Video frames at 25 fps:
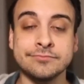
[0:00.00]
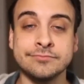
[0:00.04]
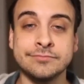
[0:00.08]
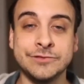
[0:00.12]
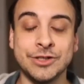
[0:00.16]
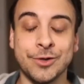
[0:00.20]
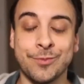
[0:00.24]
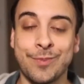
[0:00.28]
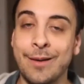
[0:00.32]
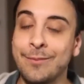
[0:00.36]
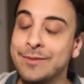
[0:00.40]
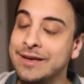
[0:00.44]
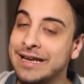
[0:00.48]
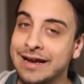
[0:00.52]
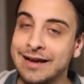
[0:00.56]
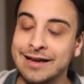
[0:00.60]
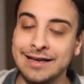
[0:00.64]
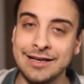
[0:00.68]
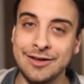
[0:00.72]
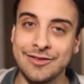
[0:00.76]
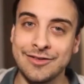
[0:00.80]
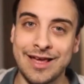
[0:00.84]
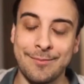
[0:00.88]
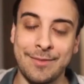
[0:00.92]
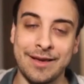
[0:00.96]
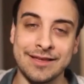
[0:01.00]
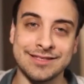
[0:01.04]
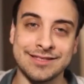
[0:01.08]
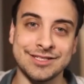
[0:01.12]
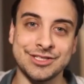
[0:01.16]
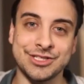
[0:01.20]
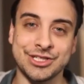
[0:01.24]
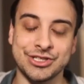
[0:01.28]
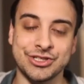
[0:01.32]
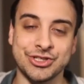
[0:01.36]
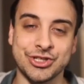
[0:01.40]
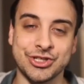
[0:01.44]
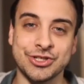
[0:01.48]
You're probably not going to hear that
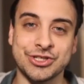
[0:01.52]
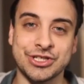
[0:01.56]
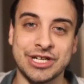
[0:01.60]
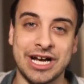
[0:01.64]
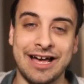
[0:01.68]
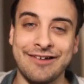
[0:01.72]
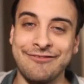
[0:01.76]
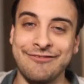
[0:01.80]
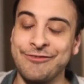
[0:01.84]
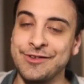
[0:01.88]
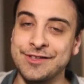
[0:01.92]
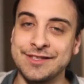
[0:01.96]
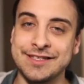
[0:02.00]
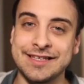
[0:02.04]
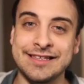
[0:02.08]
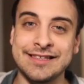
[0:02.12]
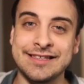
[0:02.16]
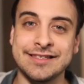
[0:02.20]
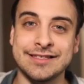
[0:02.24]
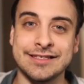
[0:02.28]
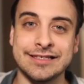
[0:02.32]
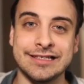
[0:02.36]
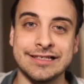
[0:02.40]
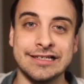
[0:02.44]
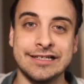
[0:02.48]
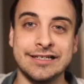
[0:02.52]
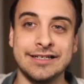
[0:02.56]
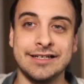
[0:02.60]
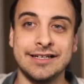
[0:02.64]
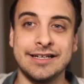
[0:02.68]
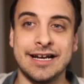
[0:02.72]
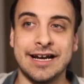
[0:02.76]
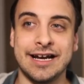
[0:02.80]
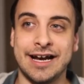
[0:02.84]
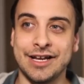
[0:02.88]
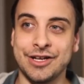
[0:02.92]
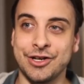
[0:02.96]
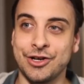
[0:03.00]
message at church conferences.
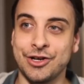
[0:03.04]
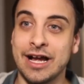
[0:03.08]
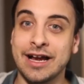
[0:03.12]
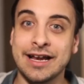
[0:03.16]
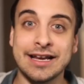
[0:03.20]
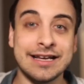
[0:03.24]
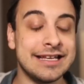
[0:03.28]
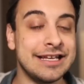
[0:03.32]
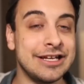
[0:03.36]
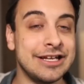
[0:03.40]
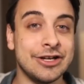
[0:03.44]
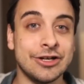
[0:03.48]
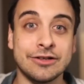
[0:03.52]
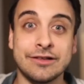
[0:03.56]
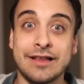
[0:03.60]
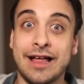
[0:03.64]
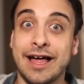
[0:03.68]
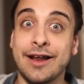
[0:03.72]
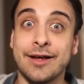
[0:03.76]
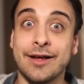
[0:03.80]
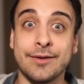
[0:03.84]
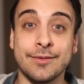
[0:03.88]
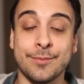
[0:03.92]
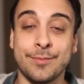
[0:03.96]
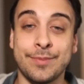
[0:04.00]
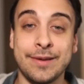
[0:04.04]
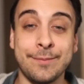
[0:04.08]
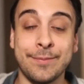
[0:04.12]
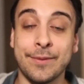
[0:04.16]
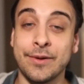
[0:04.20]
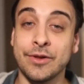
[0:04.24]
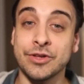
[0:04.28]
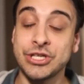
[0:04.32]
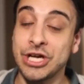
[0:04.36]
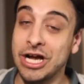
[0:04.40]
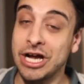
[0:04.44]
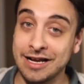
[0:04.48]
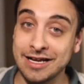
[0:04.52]
You're not going to hear a lot of
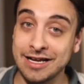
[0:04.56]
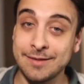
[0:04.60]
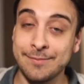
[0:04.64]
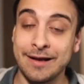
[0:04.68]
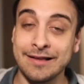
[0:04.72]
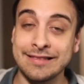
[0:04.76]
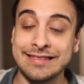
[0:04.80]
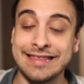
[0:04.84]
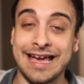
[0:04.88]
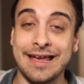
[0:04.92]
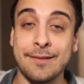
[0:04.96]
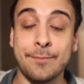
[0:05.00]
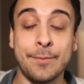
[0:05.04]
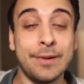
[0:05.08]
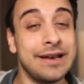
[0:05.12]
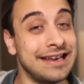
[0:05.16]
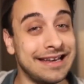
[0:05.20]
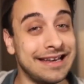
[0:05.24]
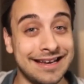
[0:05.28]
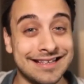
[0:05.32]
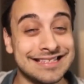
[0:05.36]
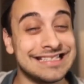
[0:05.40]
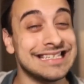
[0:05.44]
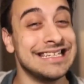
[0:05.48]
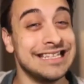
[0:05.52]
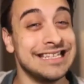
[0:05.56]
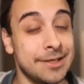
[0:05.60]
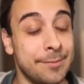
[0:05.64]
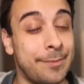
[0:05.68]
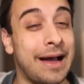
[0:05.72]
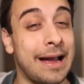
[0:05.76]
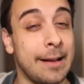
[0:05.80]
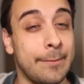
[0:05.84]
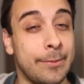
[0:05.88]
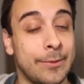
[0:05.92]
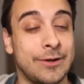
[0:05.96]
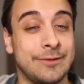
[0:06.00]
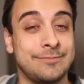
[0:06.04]
people talking about that, but it is in the
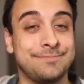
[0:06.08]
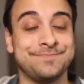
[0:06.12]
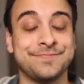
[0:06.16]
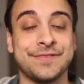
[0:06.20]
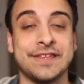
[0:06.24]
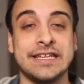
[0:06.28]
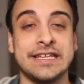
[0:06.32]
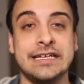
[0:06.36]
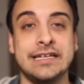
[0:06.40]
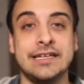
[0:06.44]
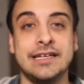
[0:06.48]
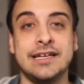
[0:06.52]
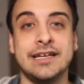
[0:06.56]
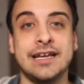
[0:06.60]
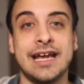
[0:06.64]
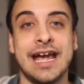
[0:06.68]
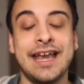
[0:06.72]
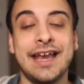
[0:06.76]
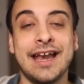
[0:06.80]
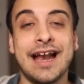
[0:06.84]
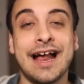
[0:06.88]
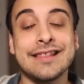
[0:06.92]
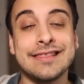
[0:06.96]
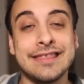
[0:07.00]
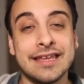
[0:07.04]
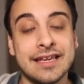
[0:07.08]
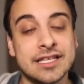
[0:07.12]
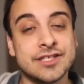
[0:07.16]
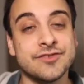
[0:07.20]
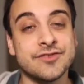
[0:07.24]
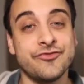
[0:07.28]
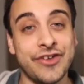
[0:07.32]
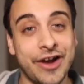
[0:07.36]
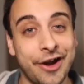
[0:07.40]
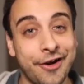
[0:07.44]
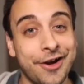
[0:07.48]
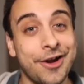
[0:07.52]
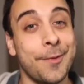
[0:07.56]
Bible. And I think it's
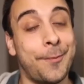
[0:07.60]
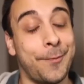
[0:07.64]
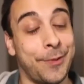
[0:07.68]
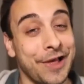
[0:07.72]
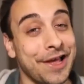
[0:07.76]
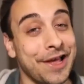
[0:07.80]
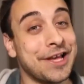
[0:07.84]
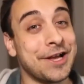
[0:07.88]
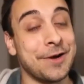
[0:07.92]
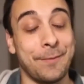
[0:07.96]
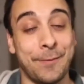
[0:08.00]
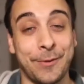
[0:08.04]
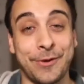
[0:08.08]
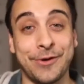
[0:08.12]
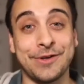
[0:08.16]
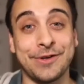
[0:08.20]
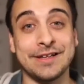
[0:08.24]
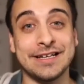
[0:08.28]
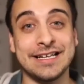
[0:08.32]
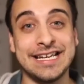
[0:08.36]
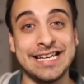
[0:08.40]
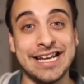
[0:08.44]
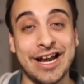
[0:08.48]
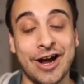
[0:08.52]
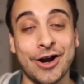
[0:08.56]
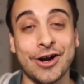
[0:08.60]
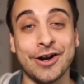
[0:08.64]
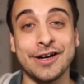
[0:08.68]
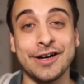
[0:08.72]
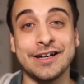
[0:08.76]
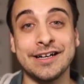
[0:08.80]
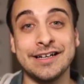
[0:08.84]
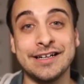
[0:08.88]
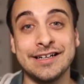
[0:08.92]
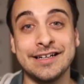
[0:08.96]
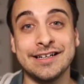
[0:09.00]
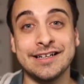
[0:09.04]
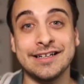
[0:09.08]
very applicable in our
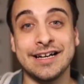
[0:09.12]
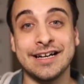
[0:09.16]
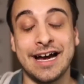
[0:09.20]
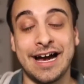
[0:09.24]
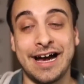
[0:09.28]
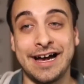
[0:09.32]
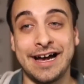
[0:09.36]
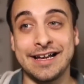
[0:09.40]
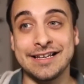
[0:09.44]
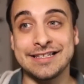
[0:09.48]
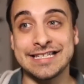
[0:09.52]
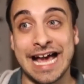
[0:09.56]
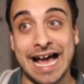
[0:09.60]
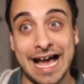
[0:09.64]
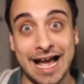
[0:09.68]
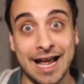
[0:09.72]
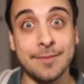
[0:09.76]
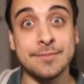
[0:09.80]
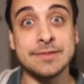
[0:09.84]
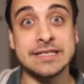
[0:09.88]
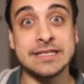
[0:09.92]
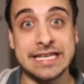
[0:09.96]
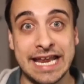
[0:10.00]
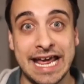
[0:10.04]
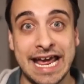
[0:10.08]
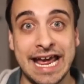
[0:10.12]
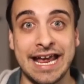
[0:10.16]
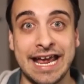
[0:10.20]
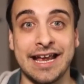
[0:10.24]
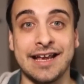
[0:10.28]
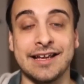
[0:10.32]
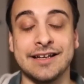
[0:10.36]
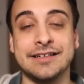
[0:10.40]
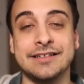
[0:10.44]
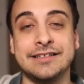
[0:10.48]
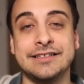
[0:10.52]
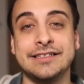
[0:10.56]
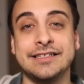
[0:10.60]
time today.